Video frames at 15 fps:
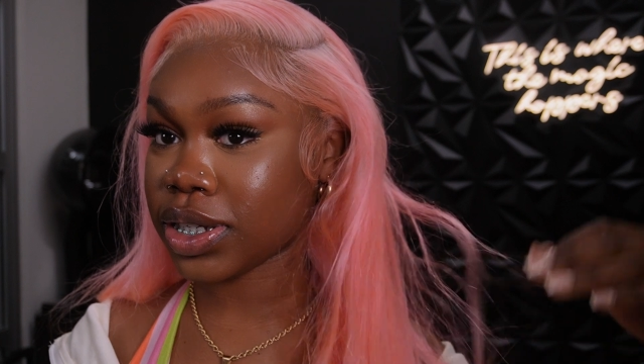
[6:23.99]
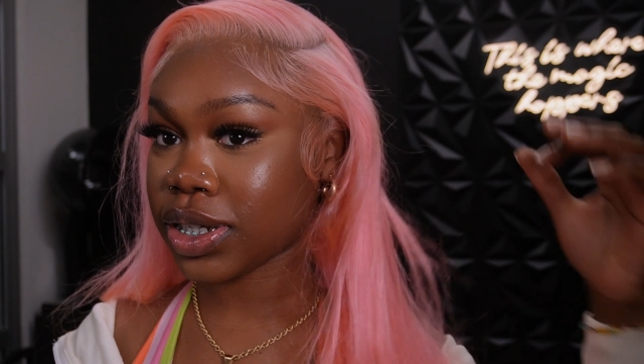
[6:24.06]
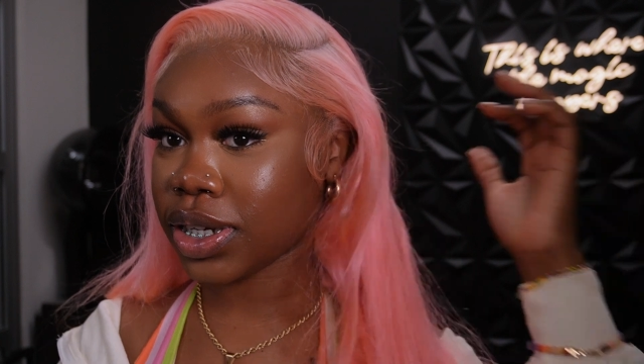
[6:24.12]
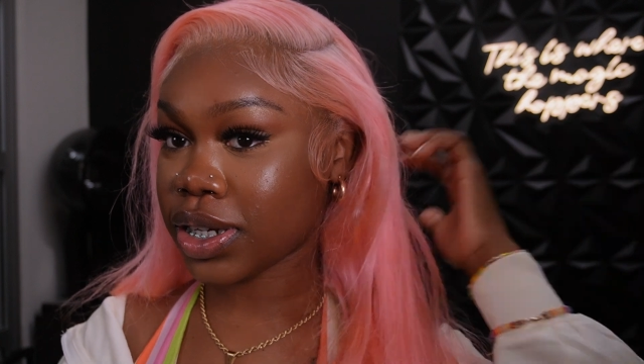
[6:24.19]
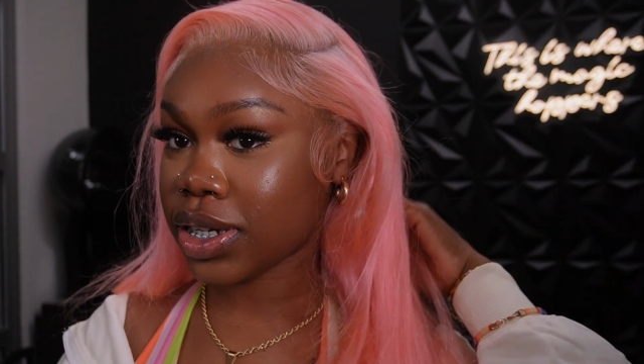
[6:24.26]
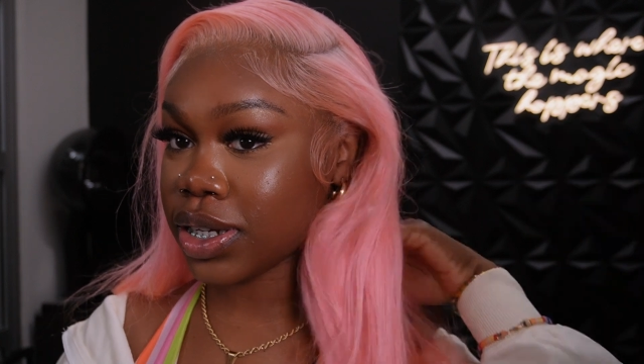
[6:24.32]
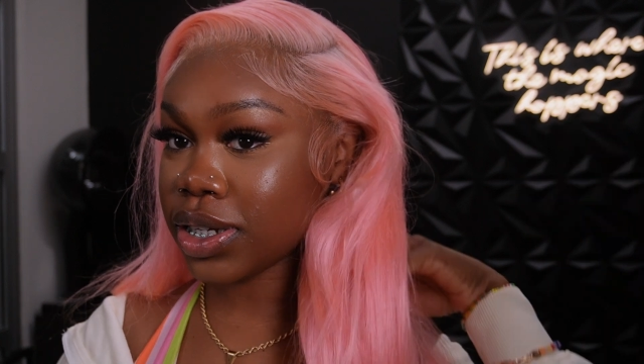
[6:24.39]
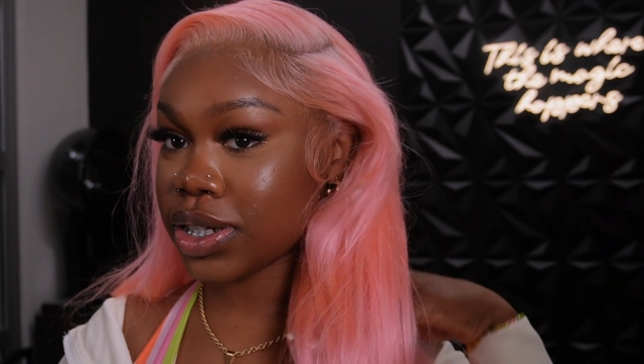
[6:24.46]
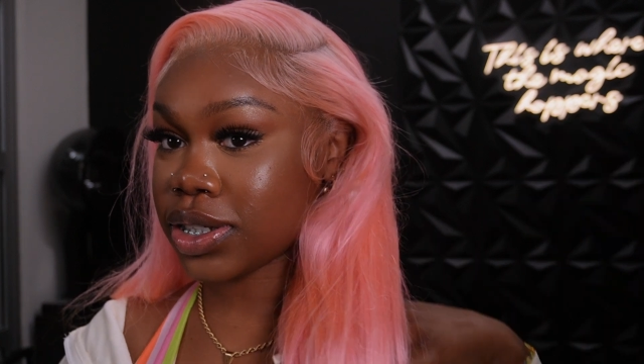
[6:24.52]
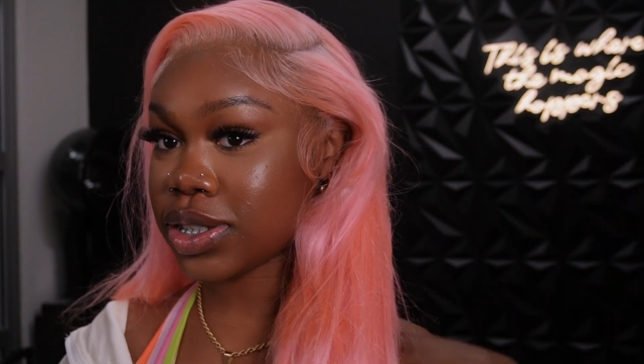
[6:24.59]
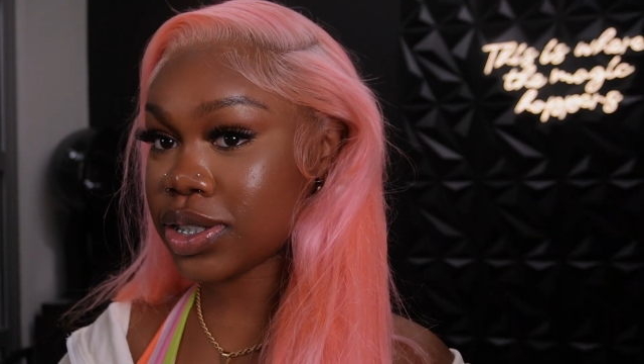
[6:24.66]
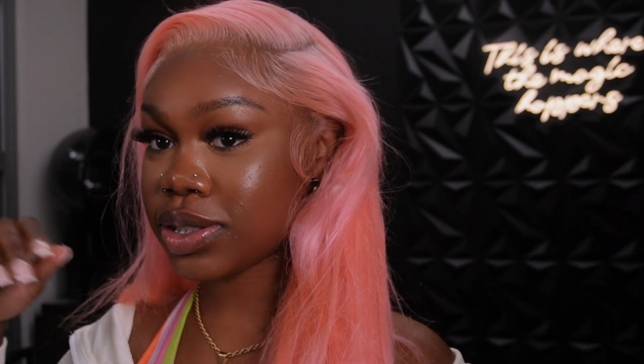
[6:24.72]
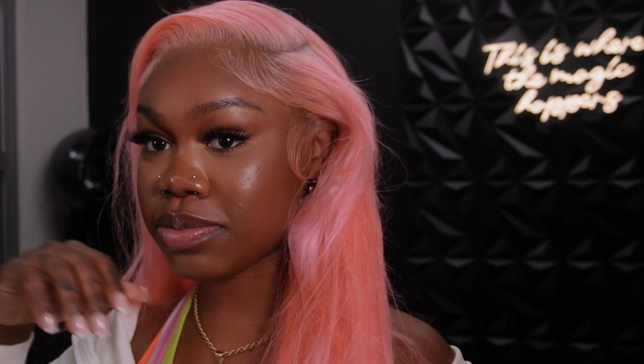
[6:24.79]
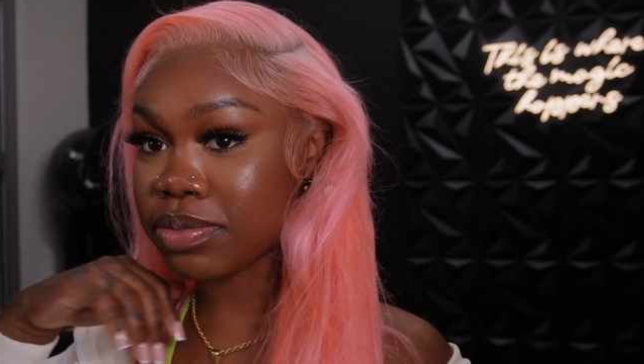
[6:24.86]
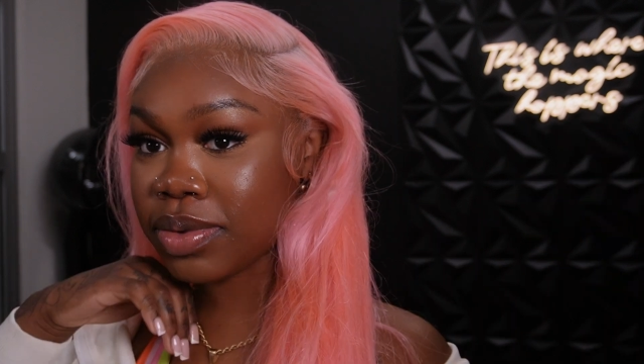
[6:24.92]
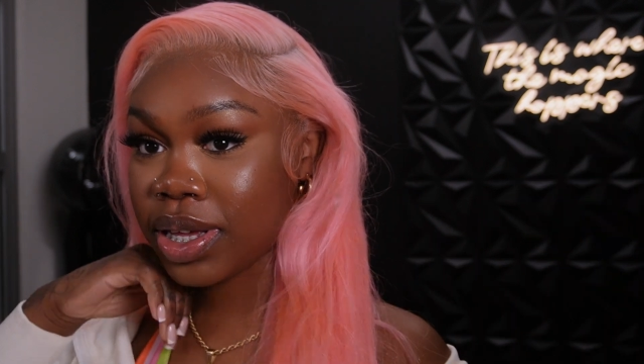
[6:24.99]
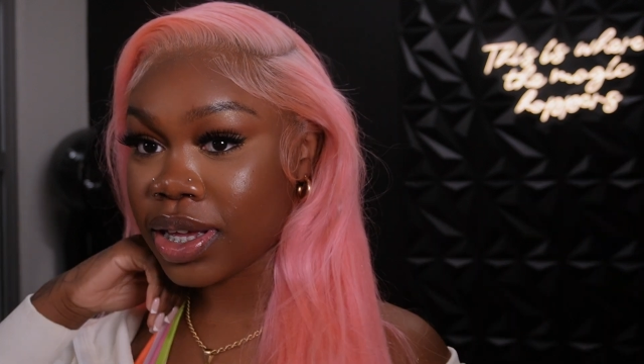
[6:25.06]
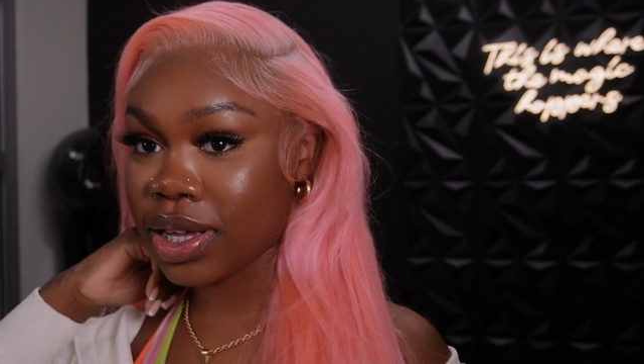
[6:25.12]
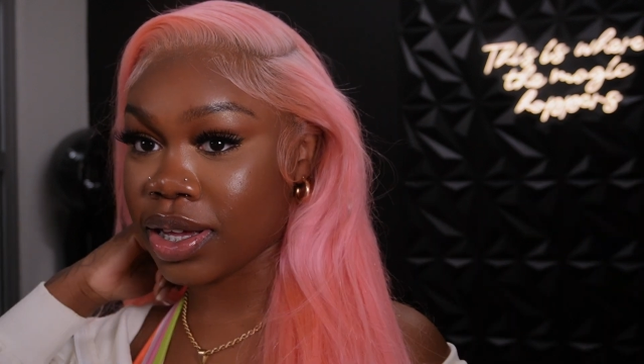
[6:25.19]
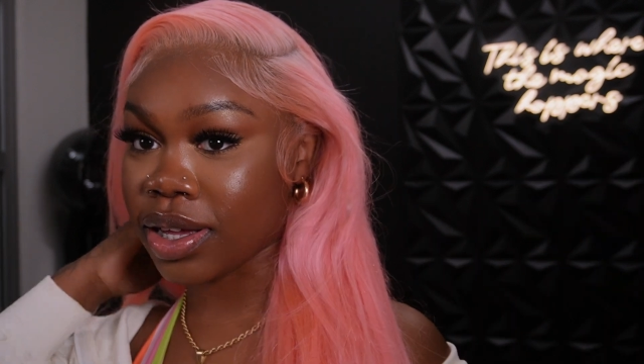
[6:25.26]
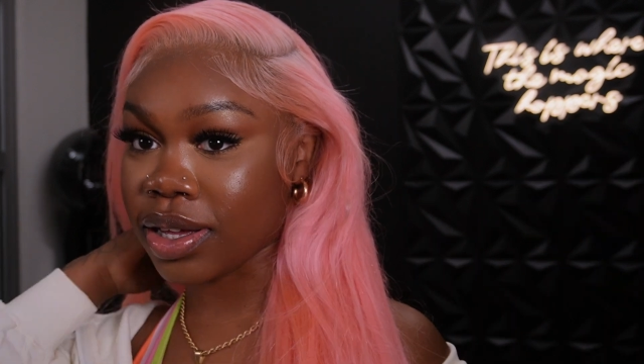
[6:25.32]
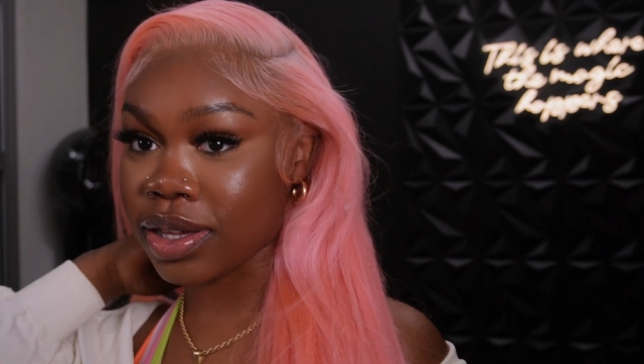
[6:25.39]
Yes,
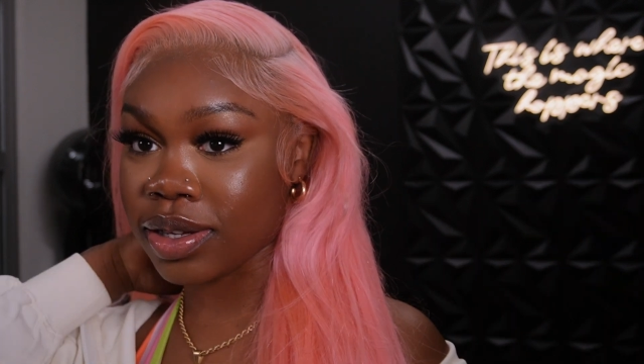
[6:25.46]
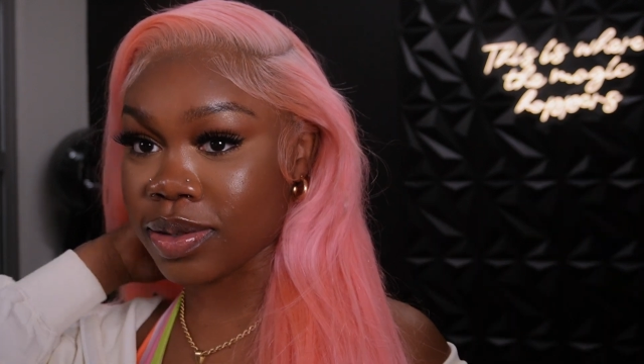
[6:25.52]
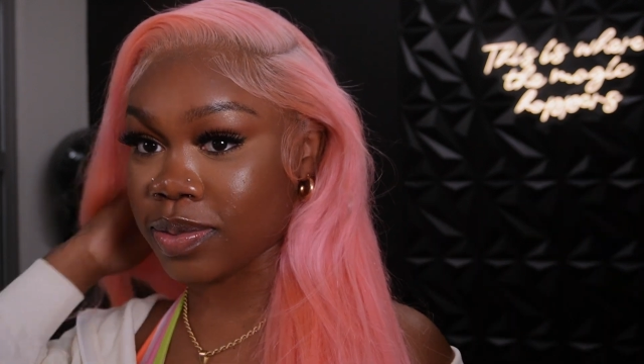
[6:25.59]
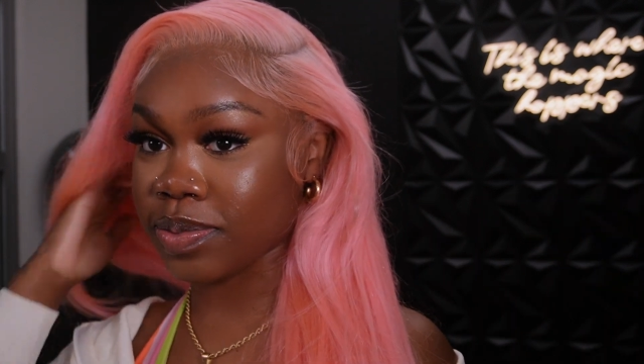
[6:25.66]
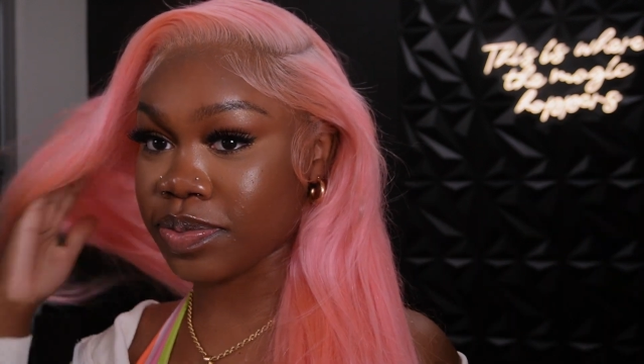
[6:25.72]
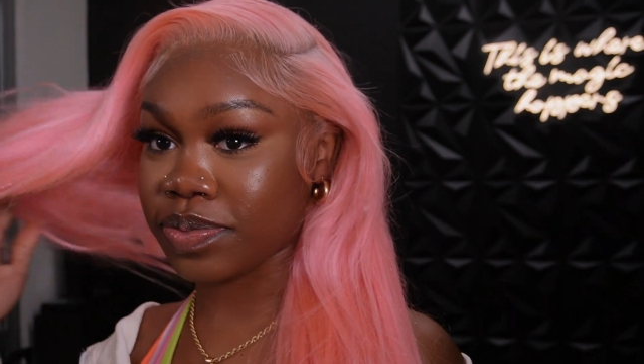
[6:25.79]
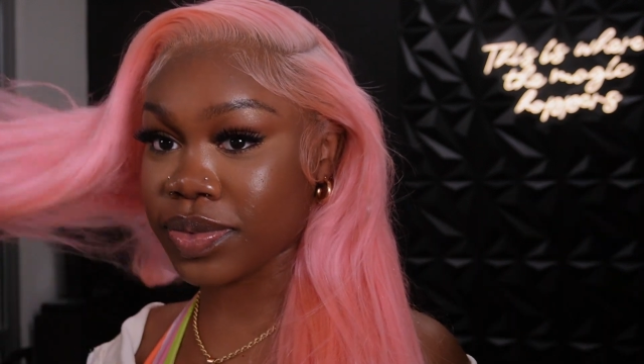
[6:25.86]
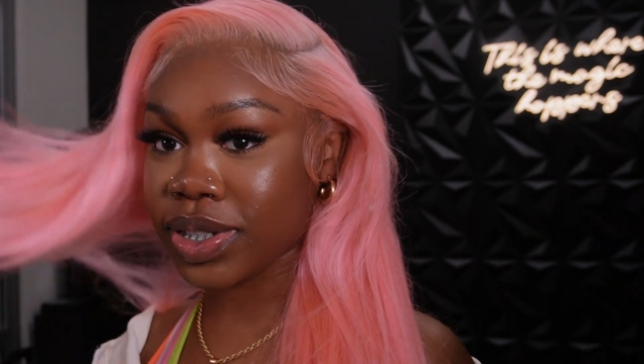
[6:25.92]
ma'am.